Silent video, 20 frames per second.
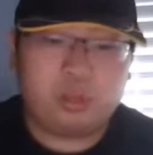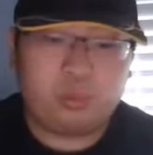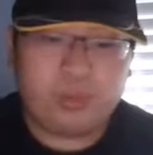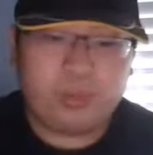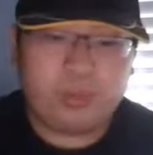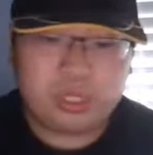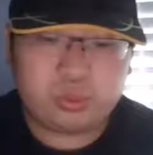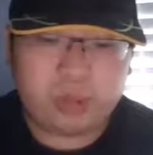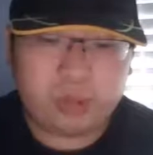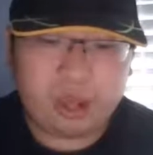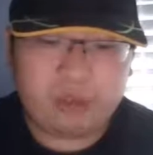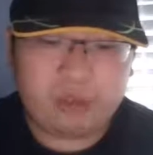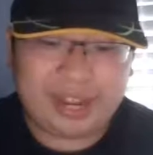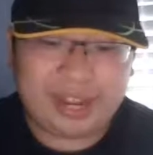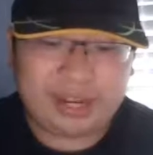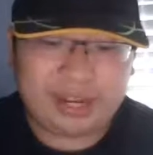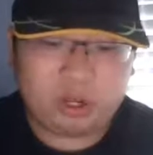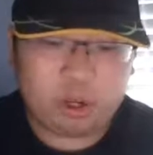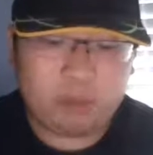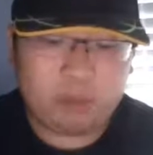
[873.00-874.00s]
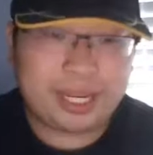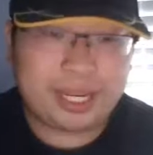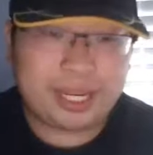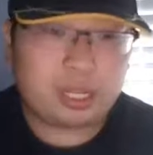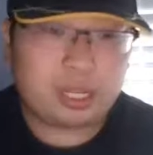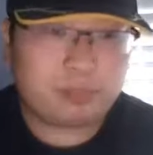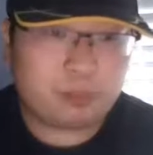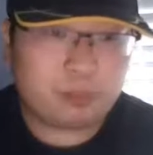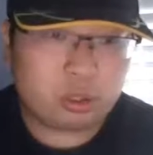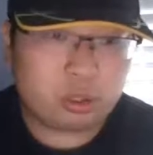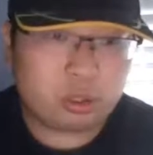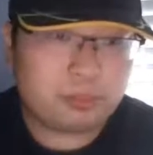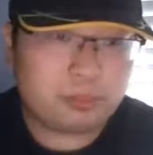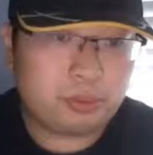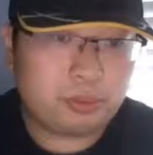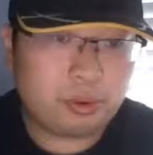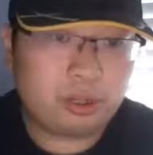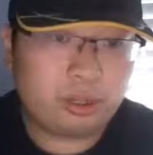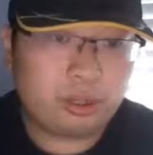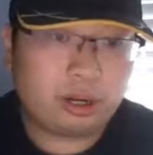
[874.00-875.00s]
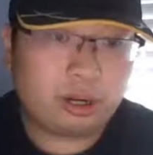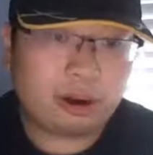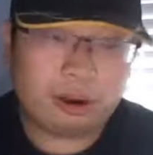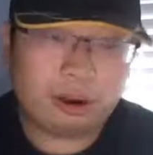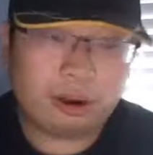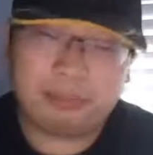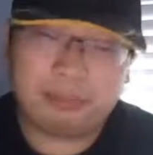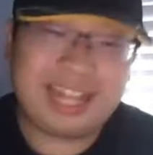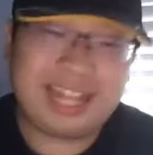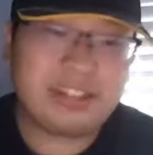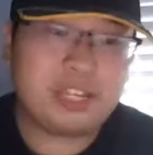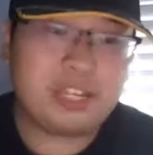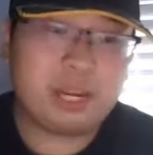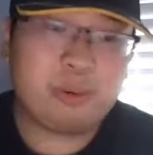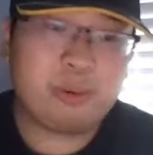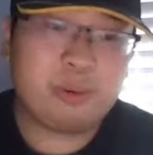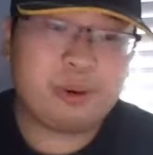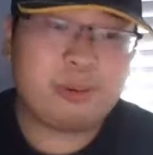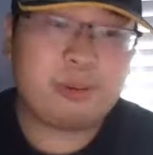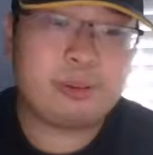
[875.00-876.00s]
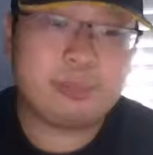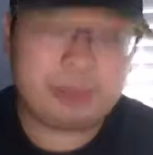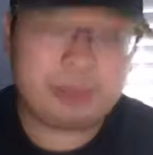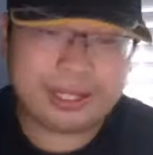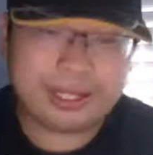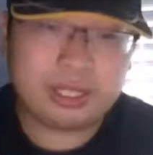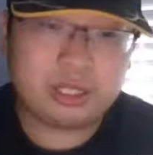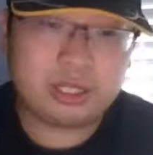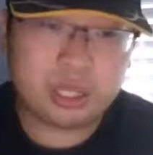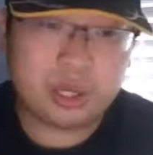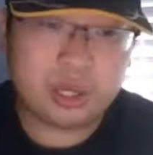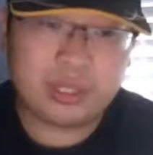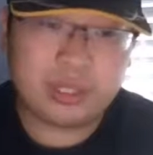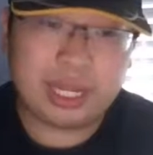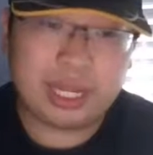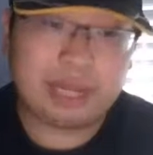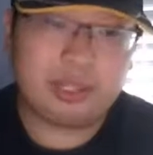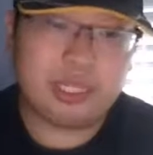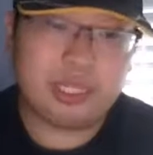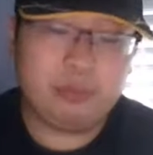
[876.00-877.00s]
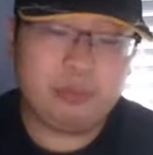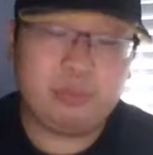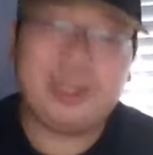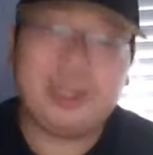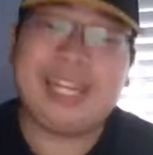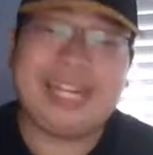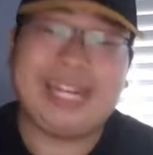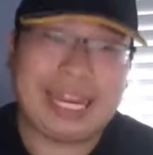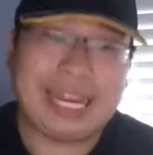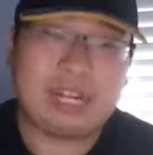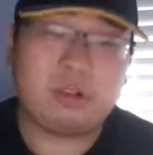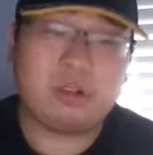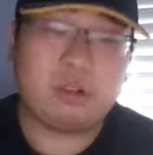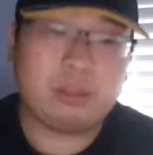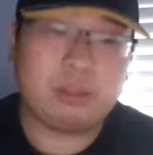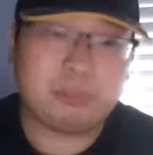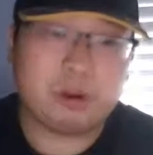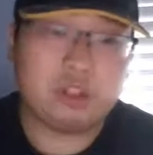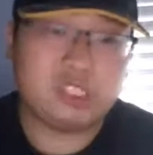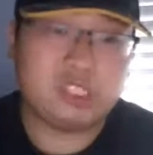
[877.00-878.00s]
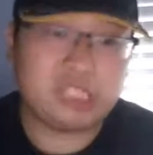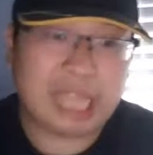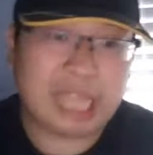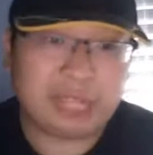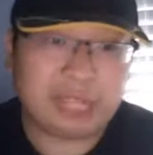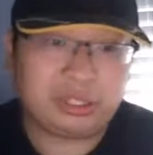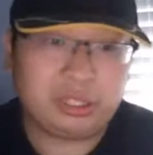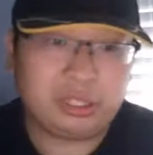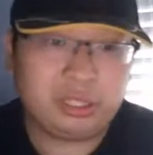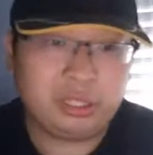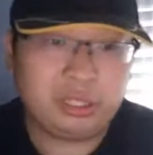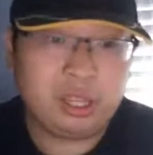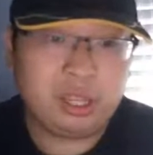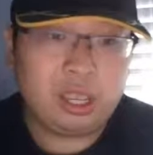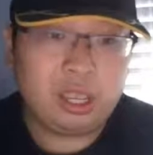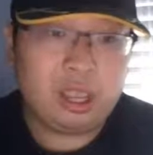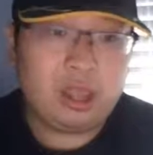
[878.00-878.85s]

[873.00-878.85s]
Week 12 at home against Baltimore. Last year we were pretty close. I think we can handle Lamar Jackson.